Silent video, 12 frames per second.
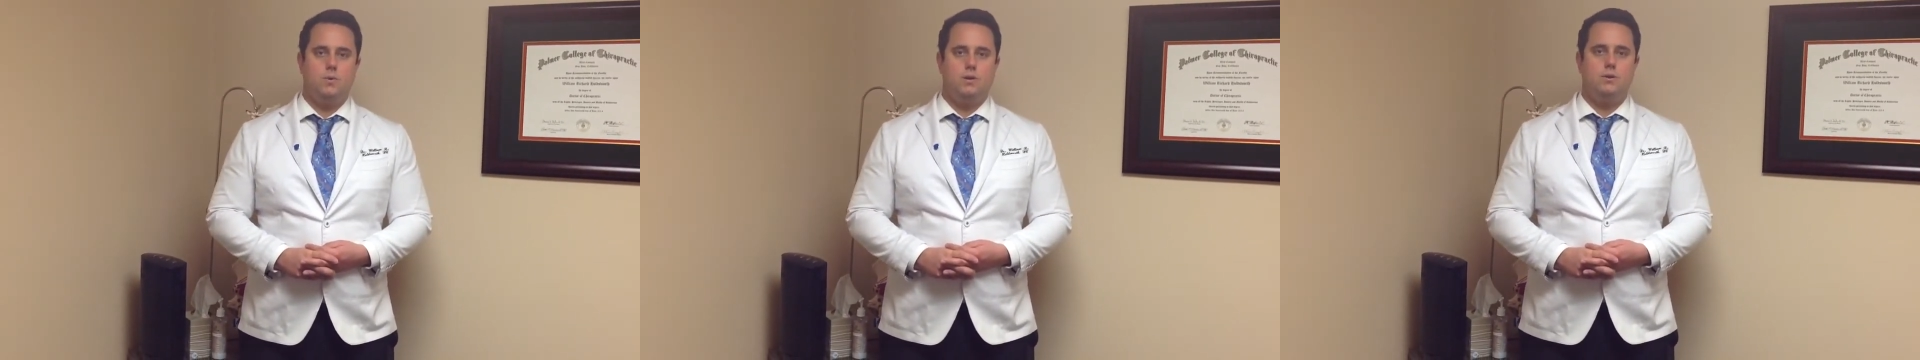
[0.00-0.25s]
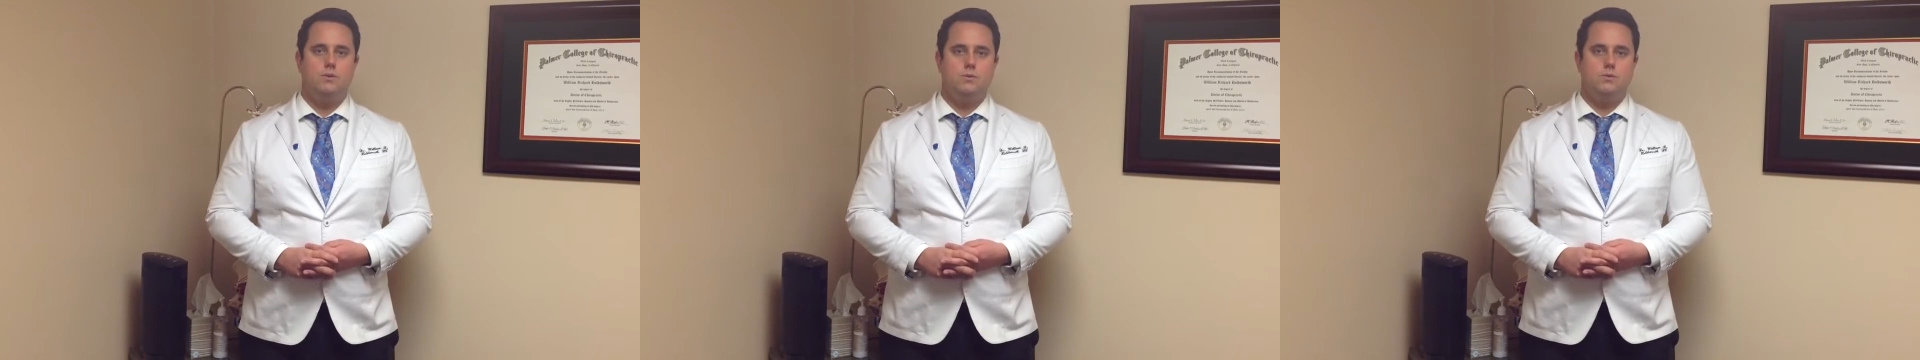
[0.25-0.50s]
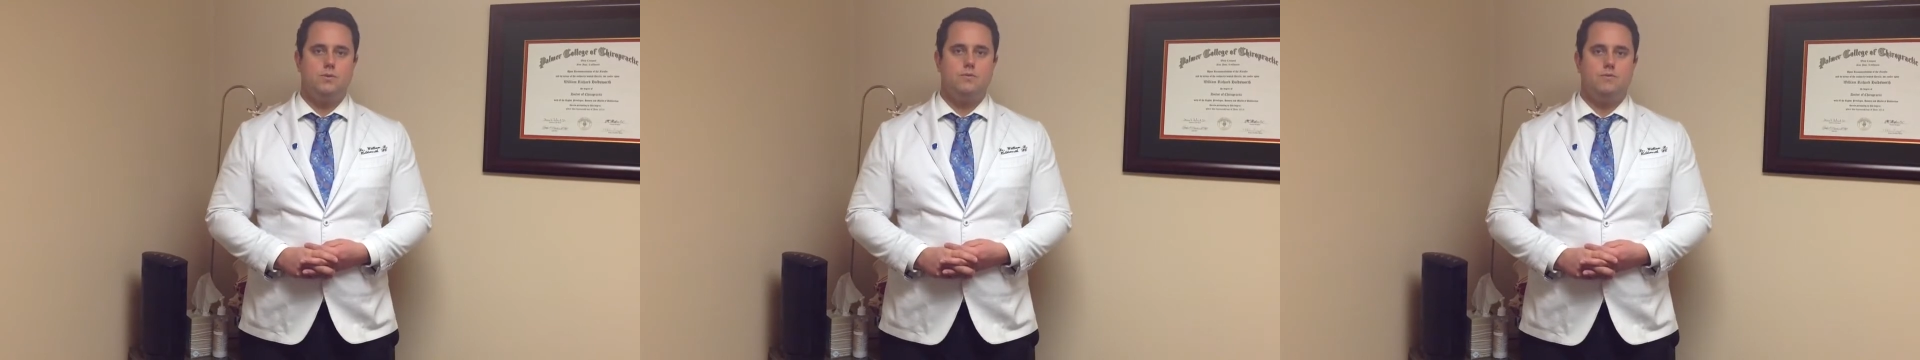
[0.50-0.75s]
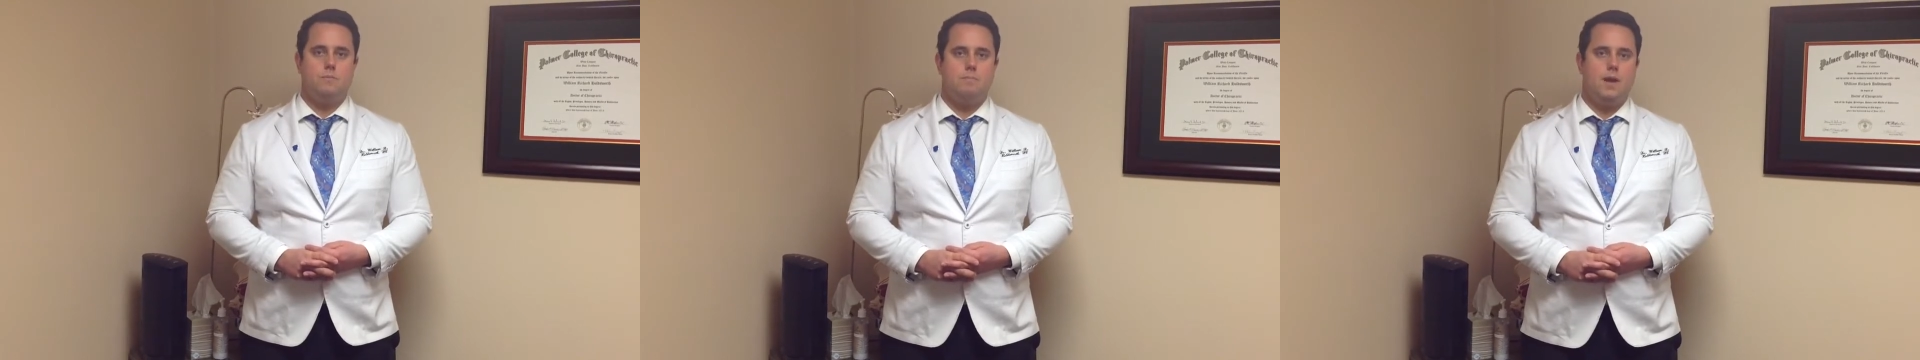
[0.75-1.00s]
Will Holdsworth
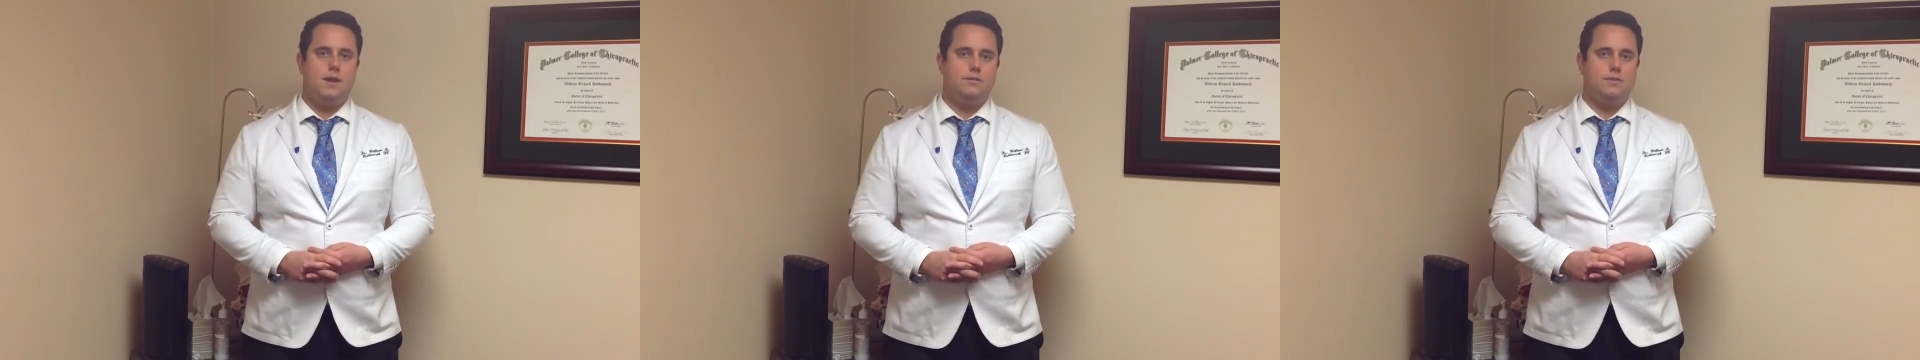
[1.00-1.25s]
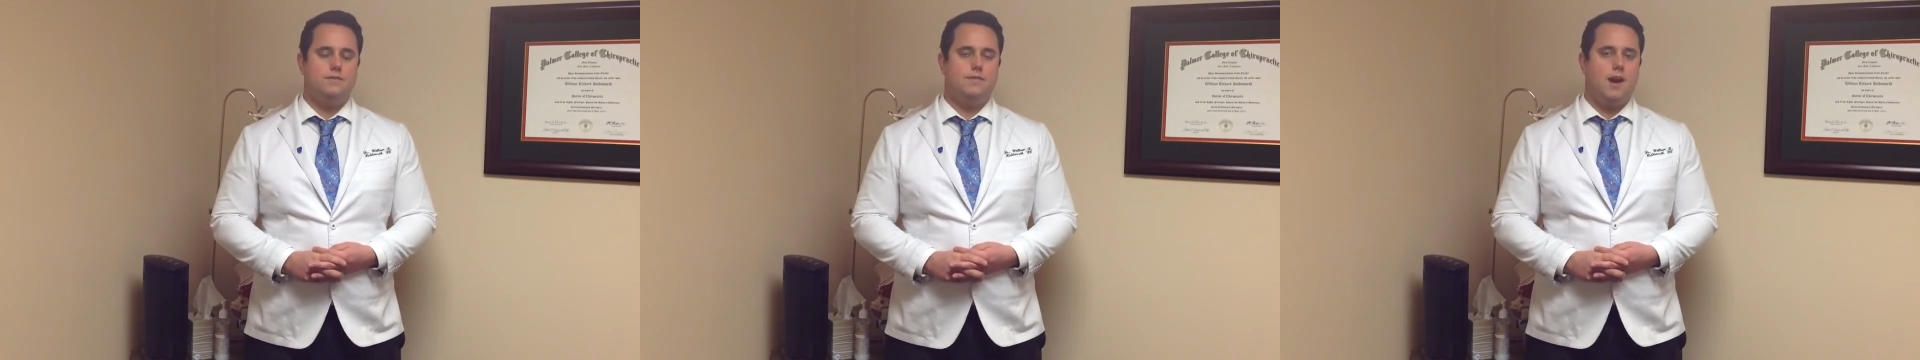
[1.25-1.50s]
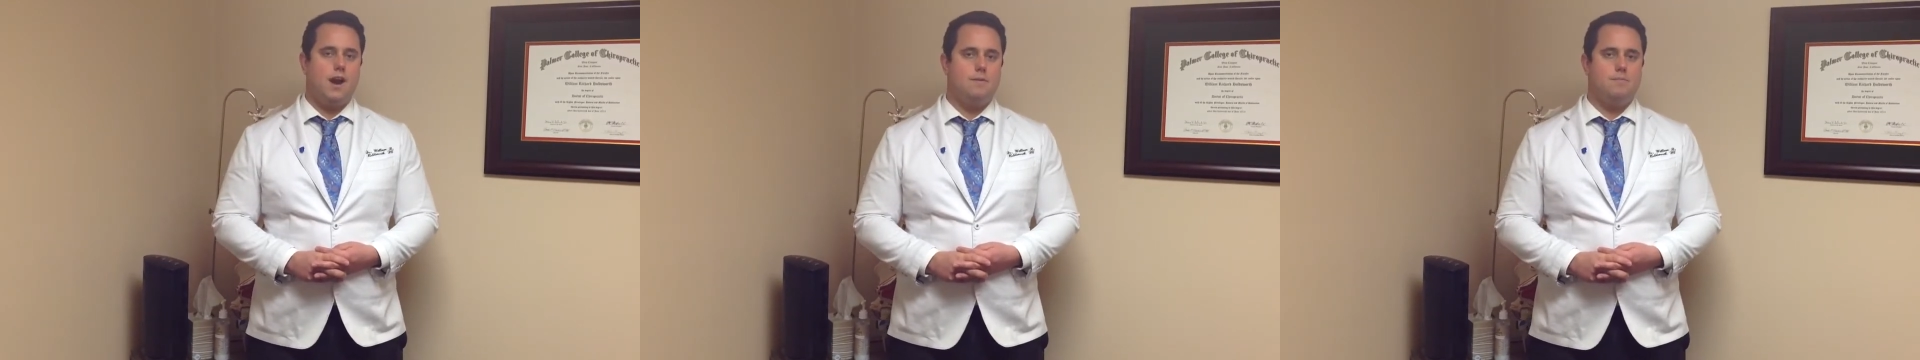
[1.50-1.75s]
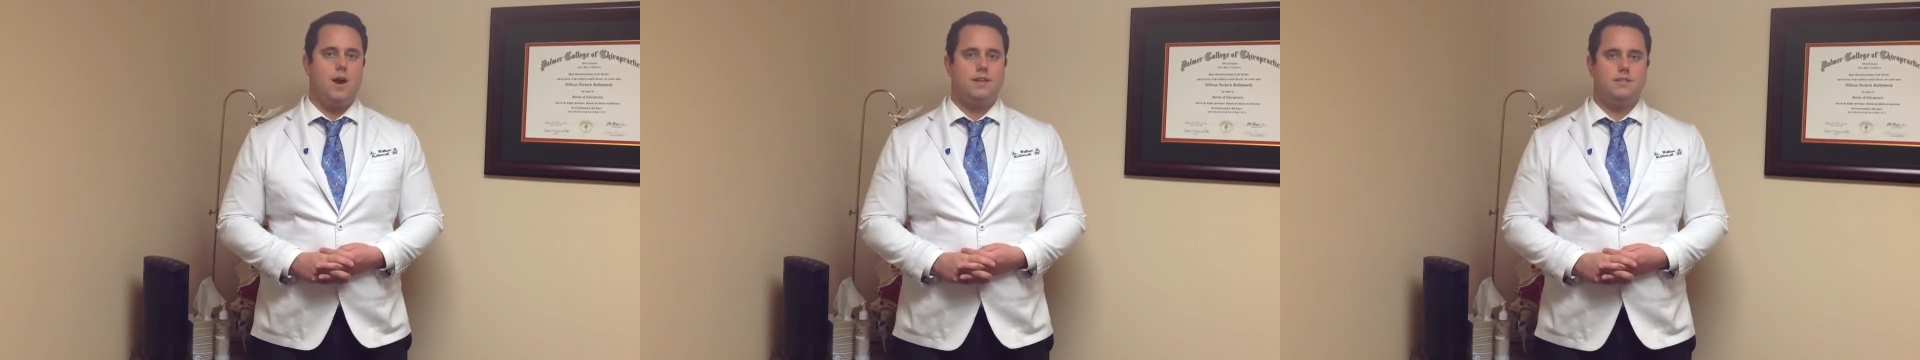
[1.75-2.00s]
from Pain Relief
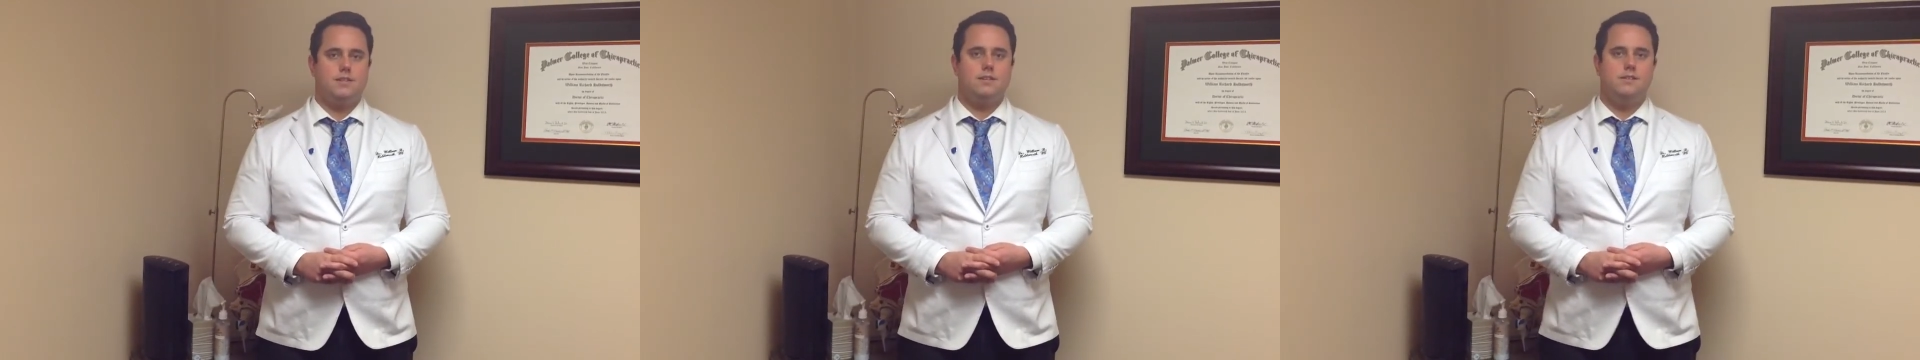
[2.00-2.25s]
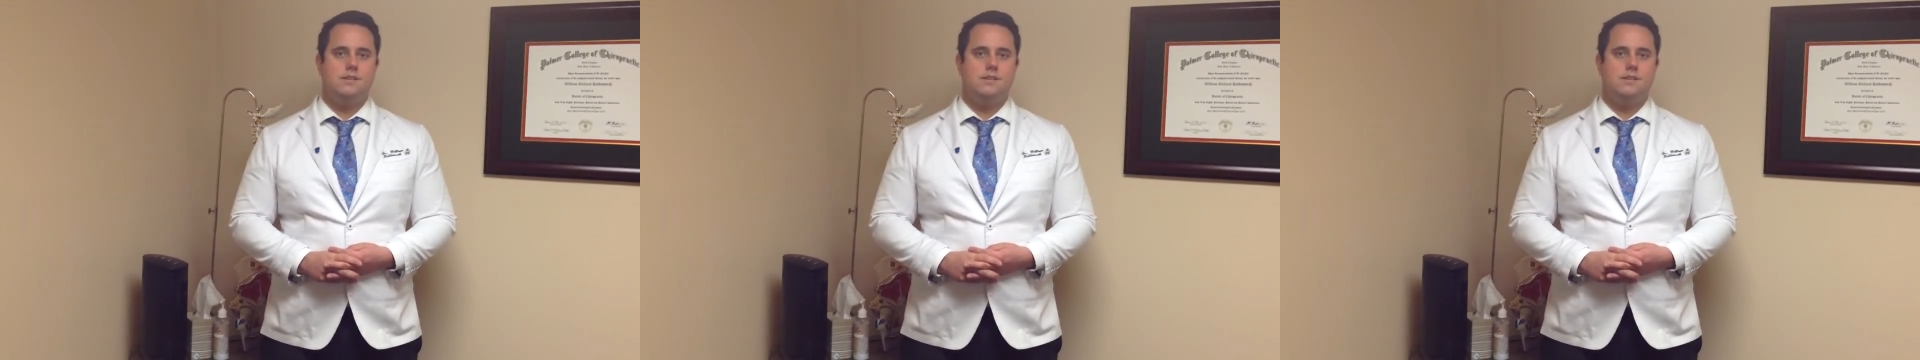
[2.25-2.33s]
Chiropractic.